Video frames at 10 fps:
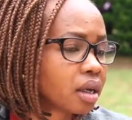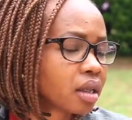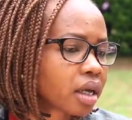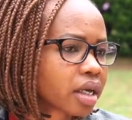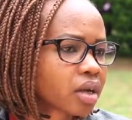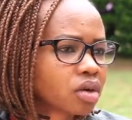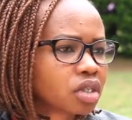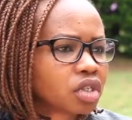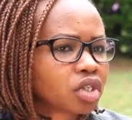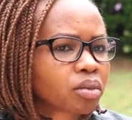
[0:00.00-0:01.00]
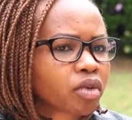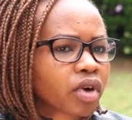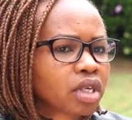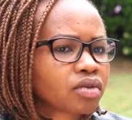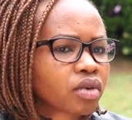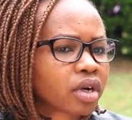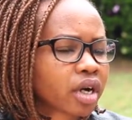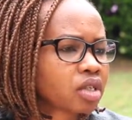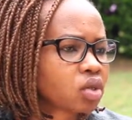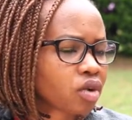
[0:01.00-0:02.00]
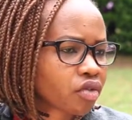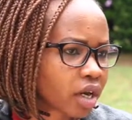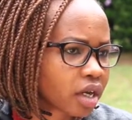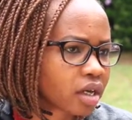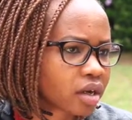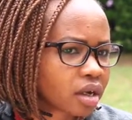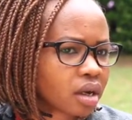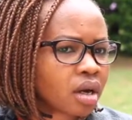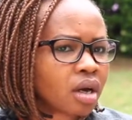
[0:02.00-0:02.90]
the Kenyan Constitution provides for the right to a fair hearing.